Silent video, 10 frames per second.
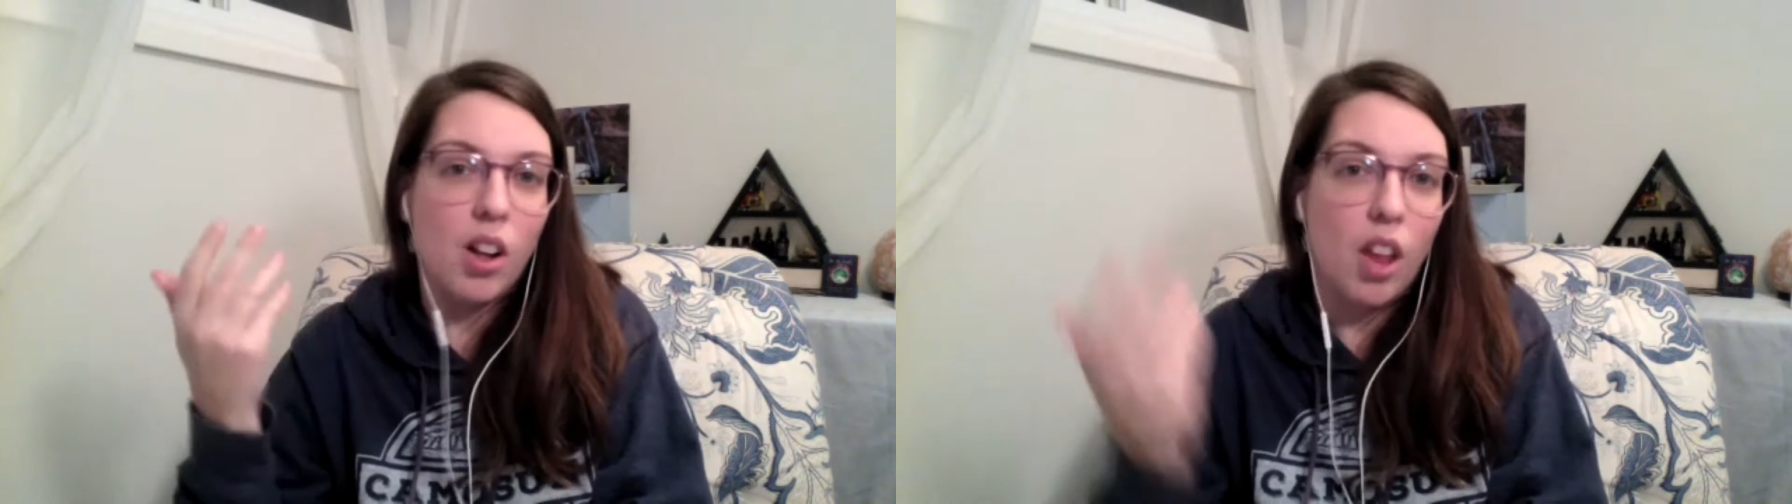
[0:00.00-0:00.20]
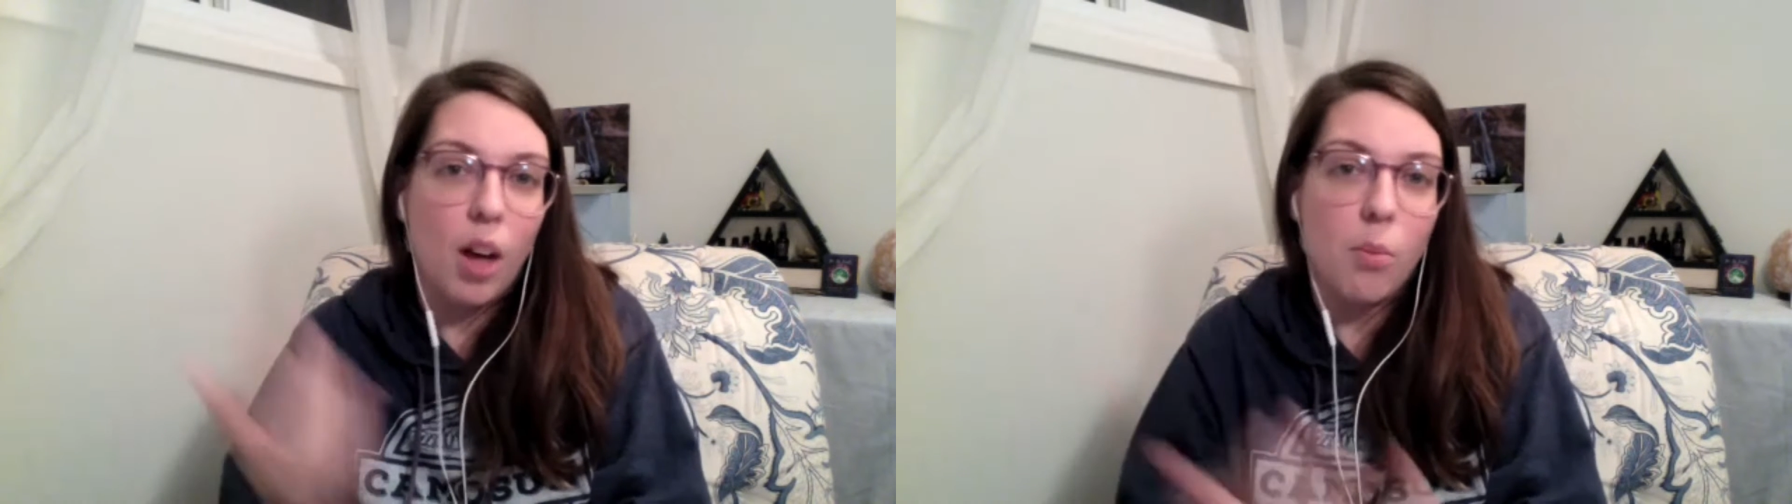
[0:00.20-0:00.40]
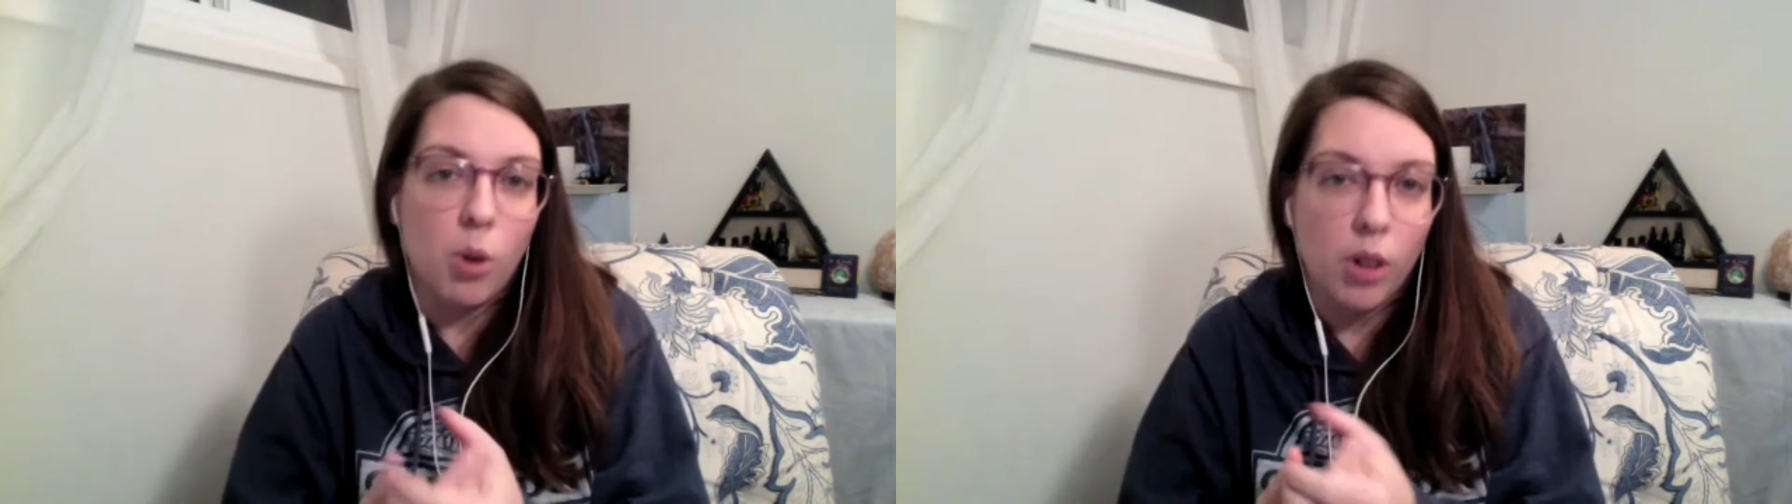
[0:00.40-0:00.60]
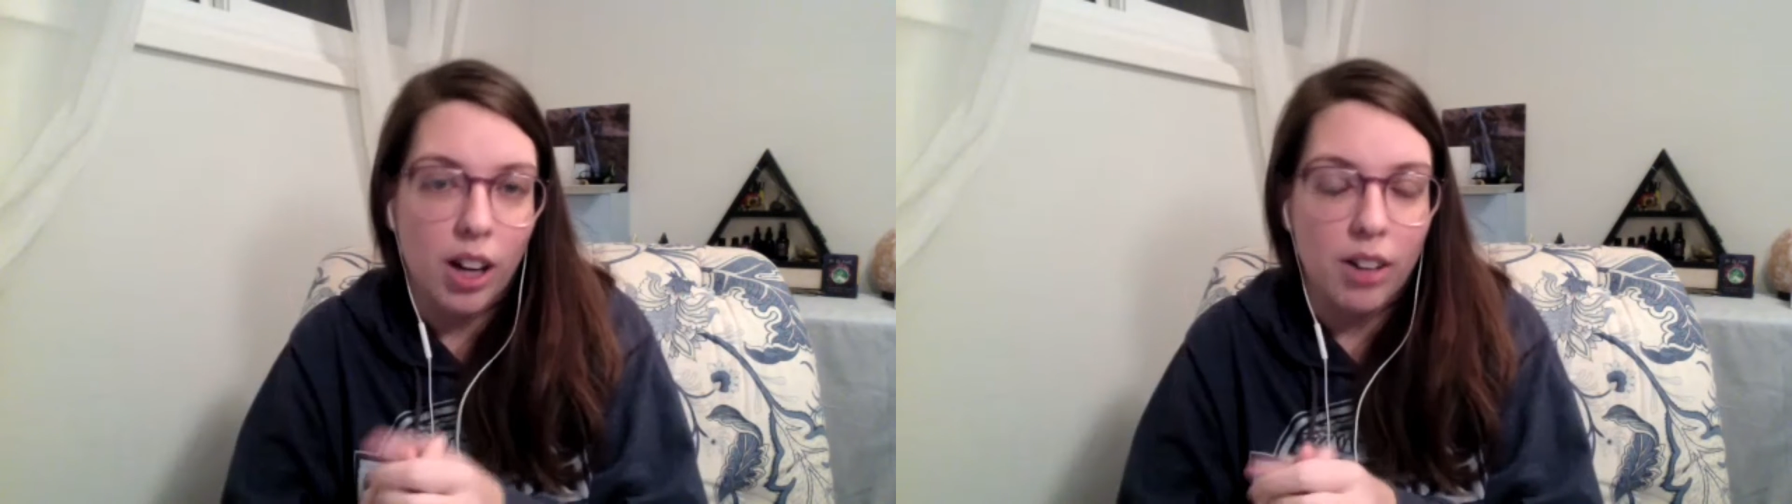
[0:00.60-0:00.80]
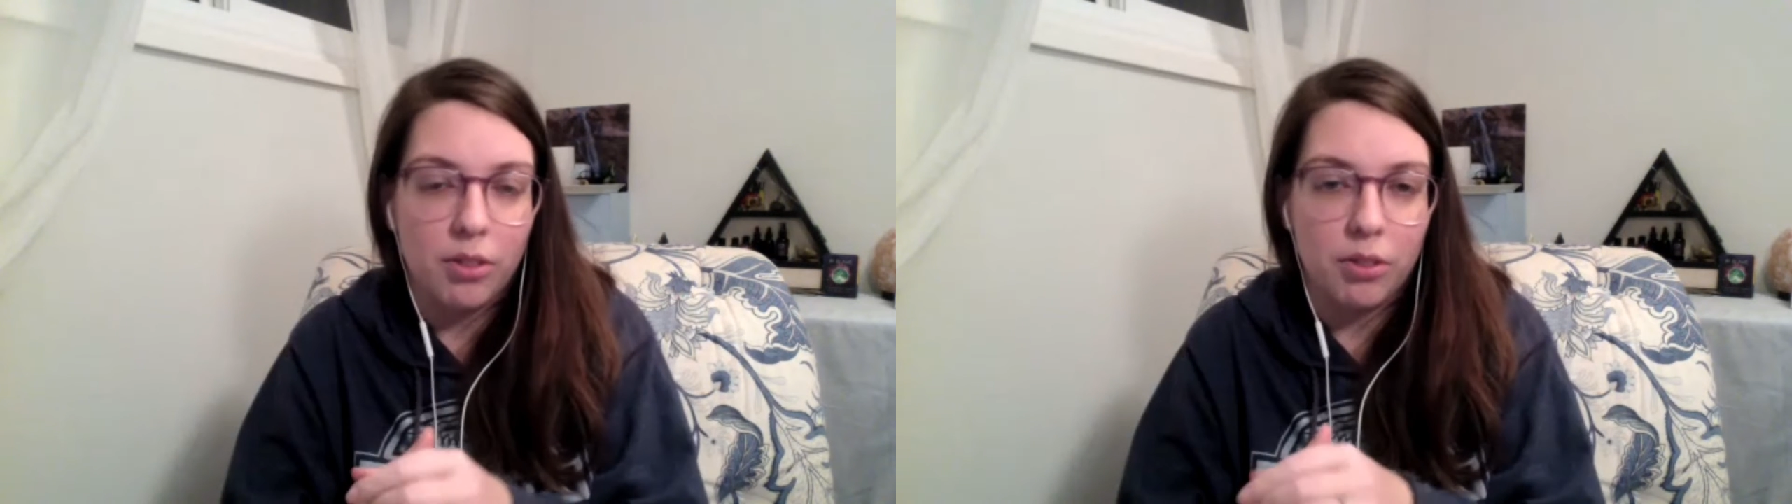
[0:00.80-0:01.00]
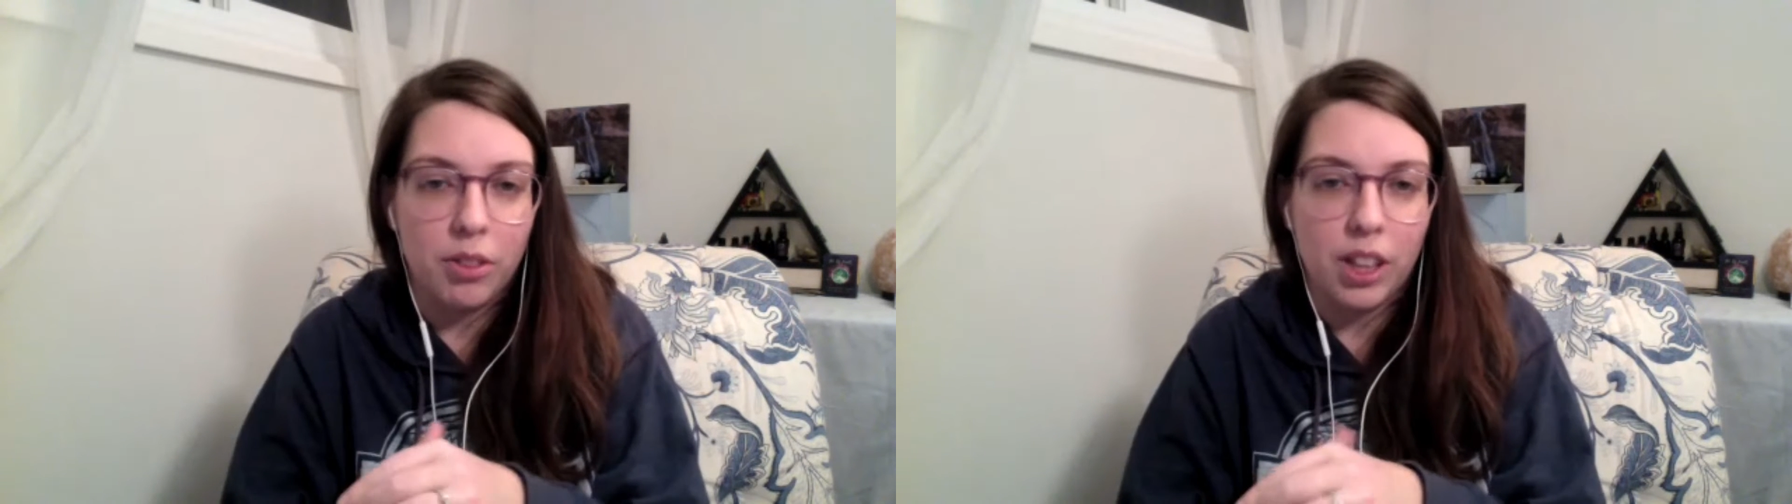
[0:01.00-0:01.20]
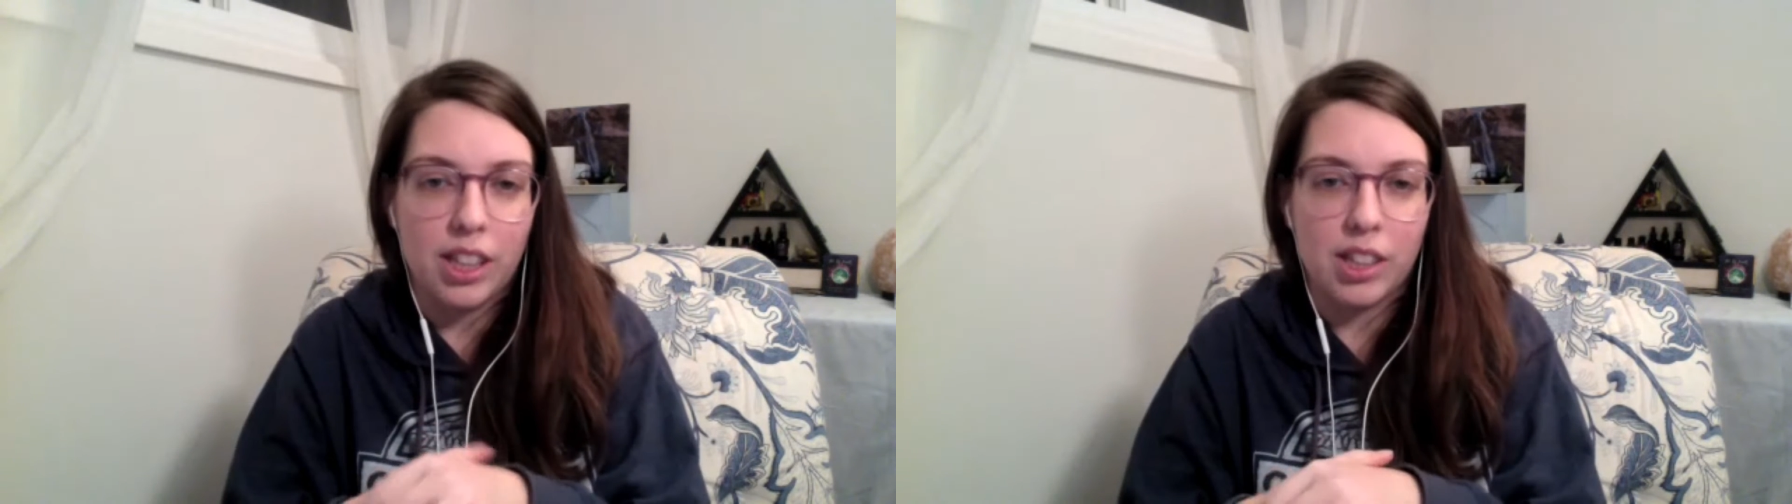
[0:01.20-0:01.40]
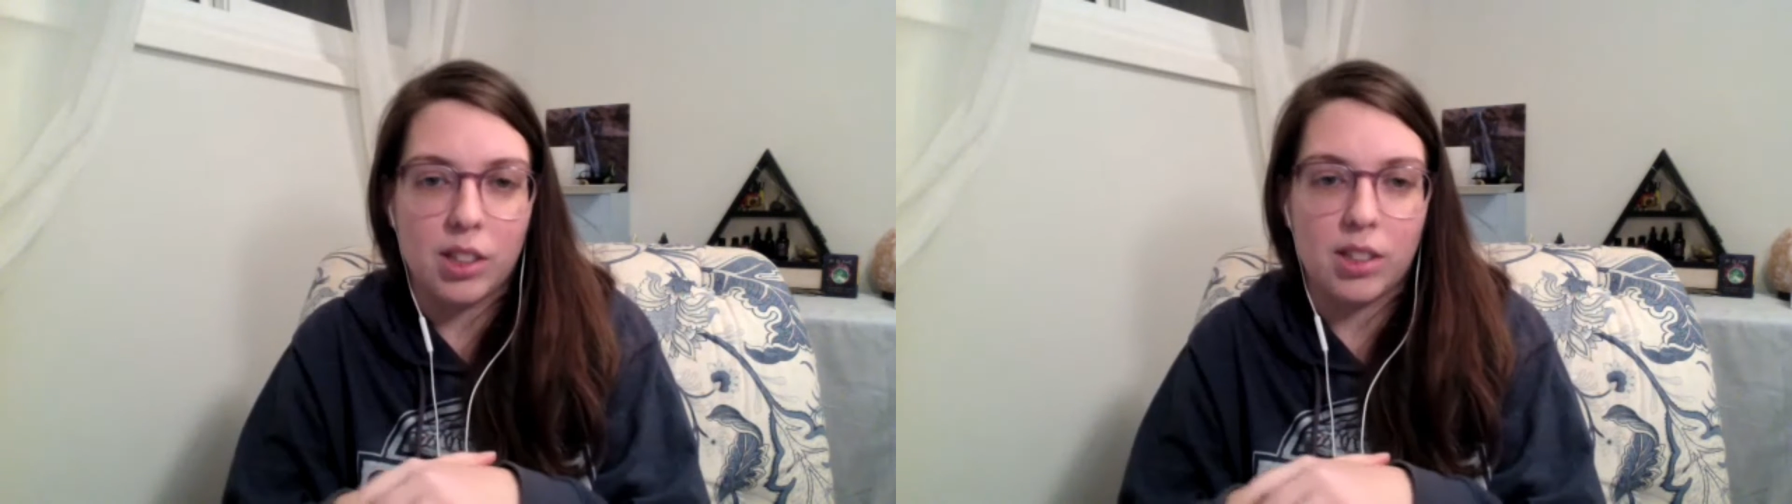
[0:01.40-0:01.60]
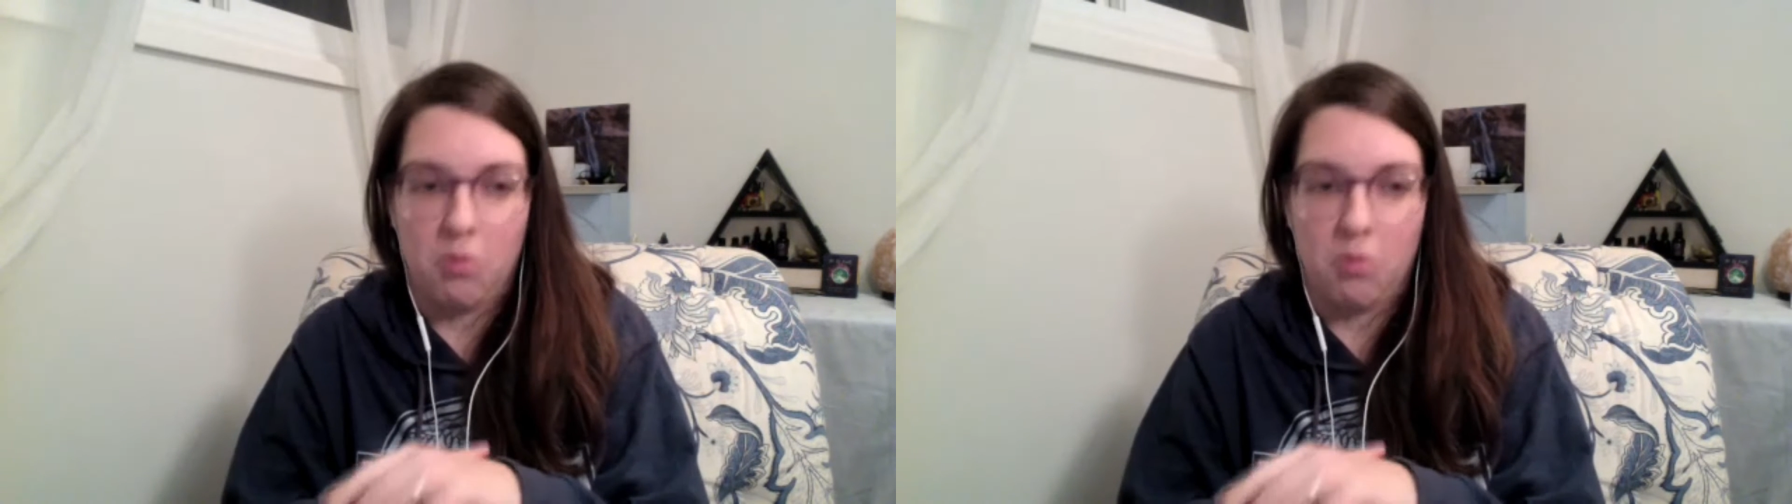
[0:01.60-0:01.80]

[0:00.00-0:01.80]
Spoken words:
lot more of in this